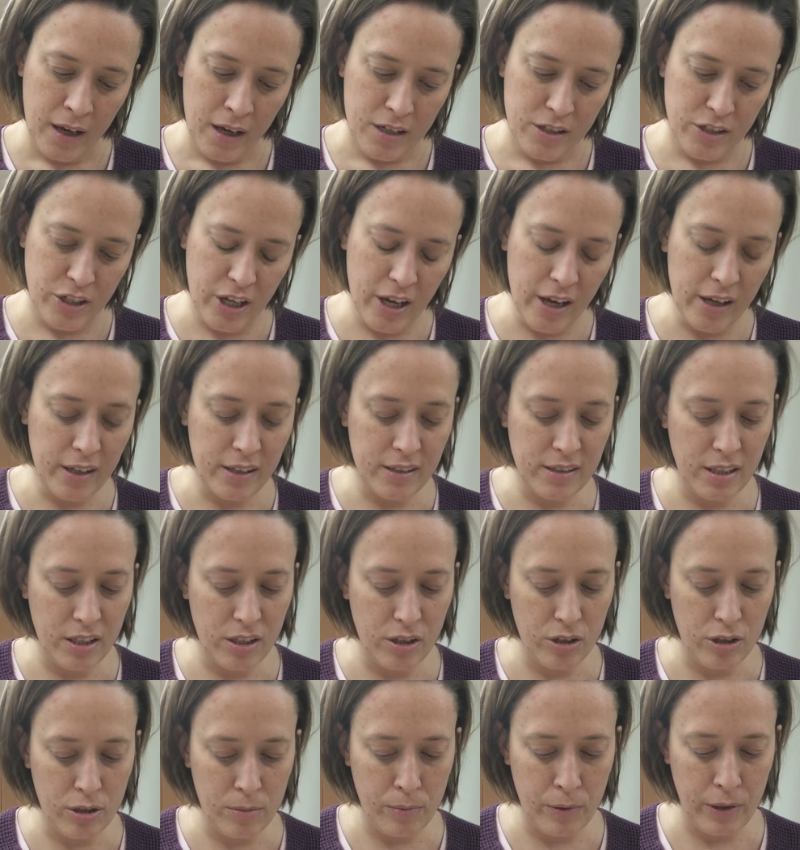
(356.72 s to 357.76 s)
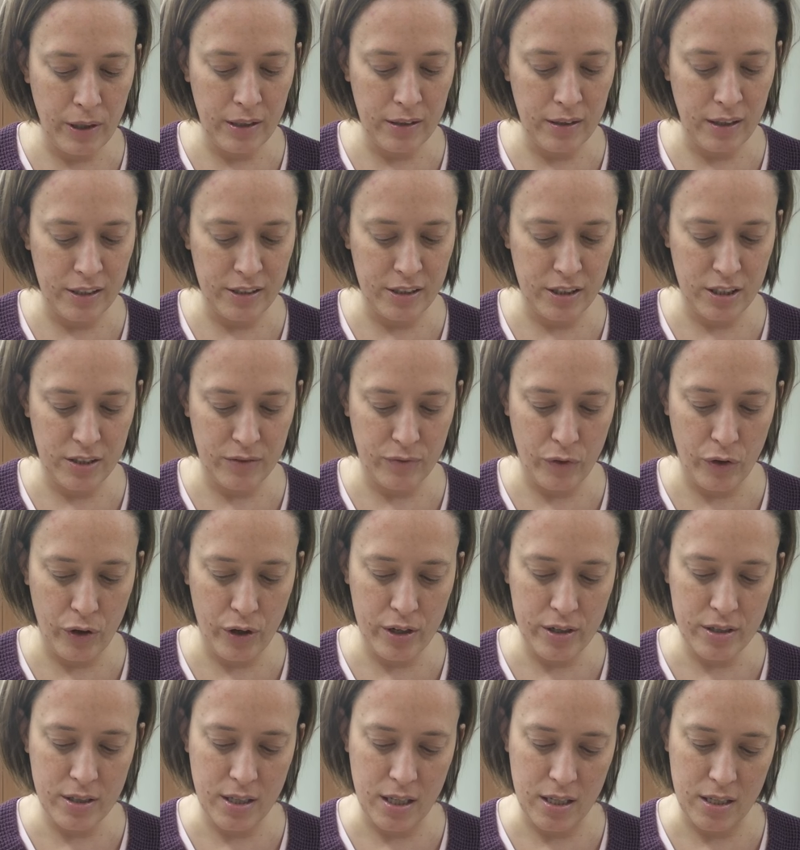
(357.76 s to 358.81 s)
She had continued to bring lunches for
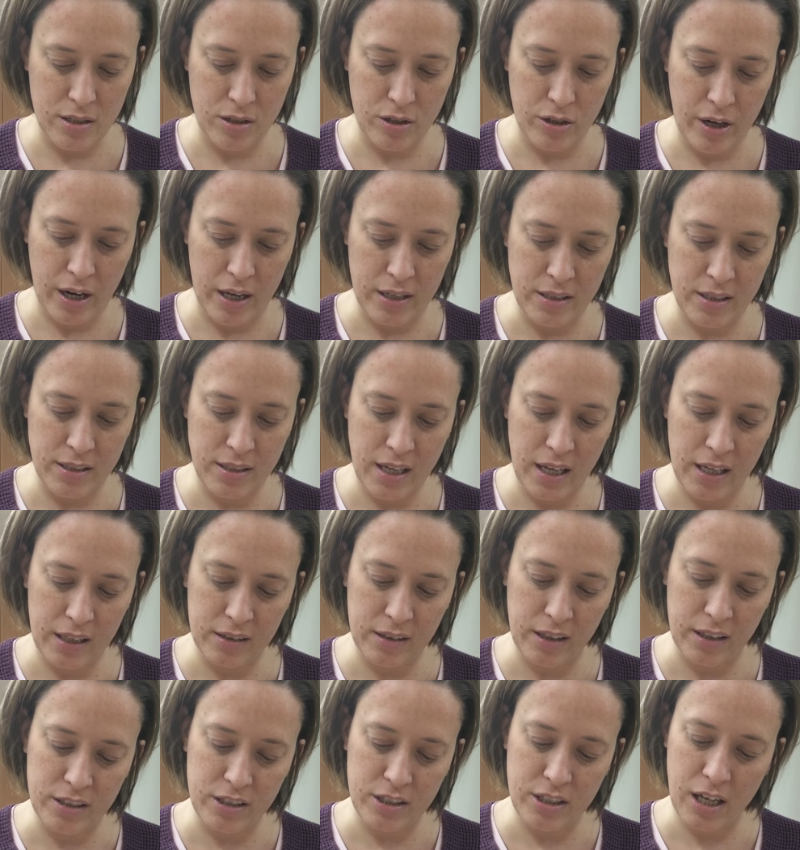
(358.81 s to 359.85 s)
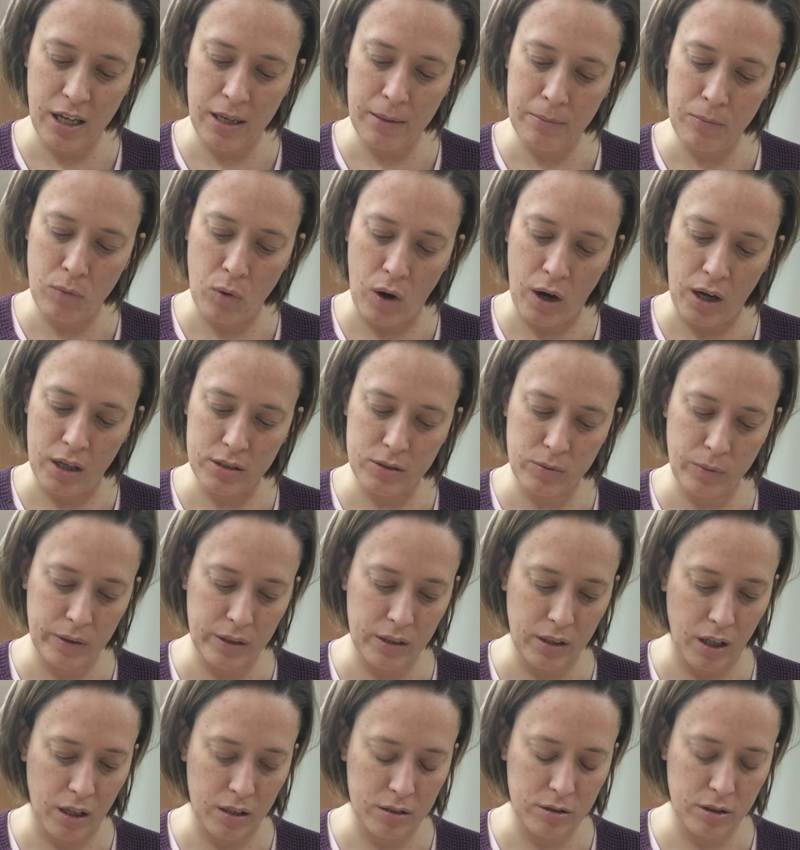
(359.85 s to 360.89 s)
her sister and to take lunchtime walks with
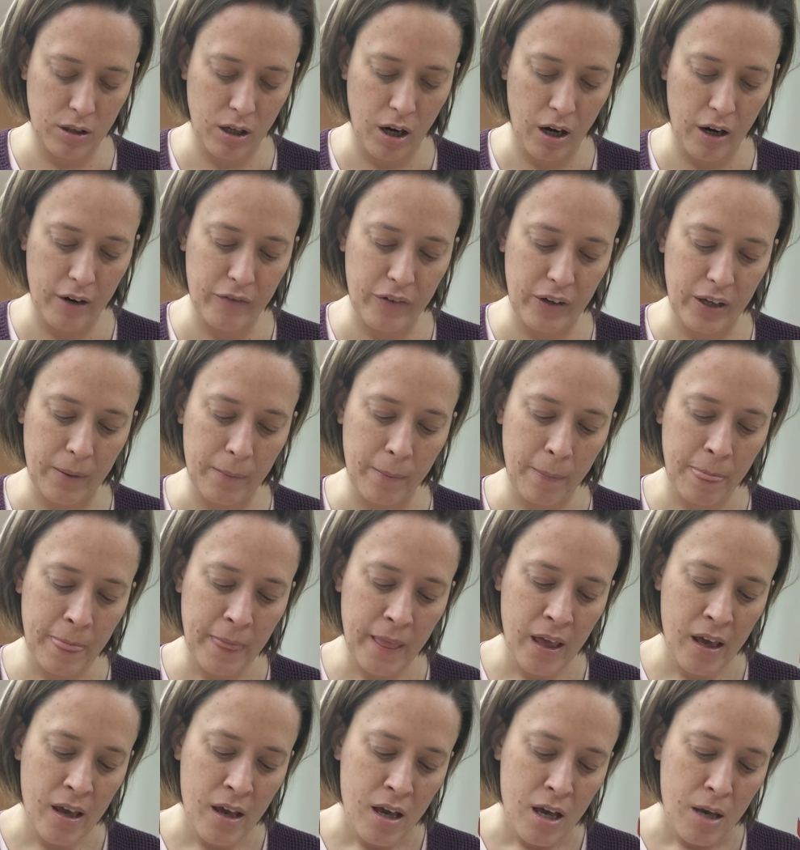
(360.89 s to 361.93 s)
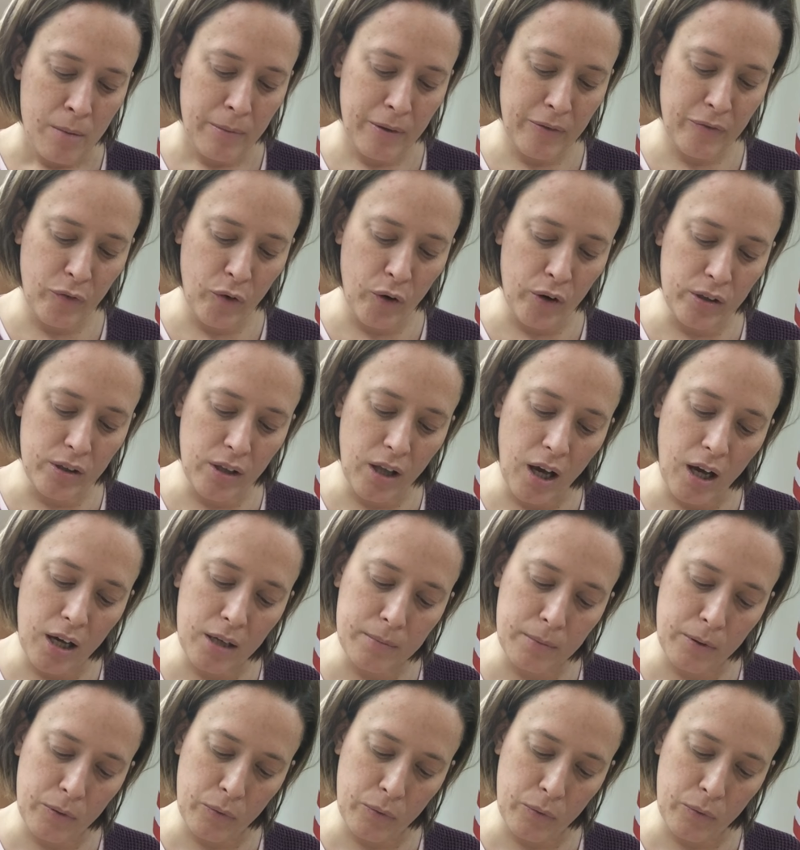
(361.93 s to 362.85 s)
Dr. Harvey. Before long,